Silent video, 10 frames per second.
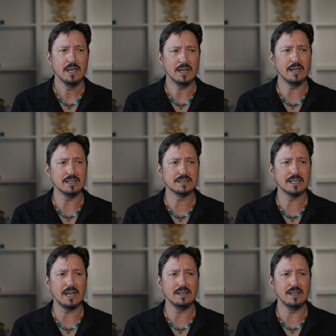And I
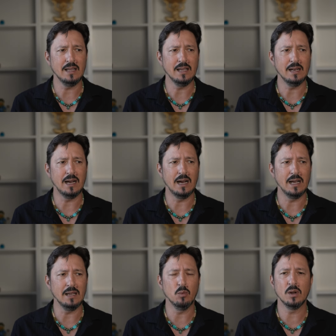decided that
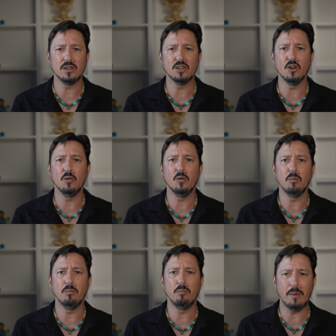I wanted to go
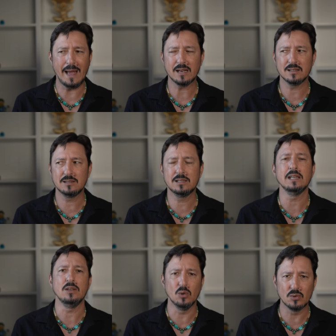back to
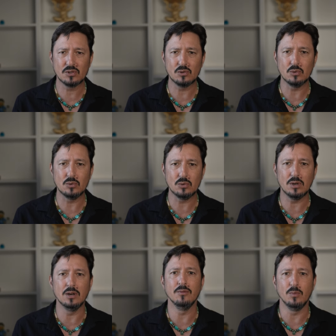the old school
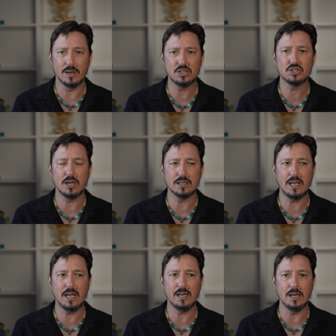of when I shot
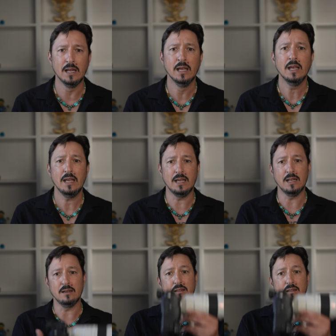Canon, and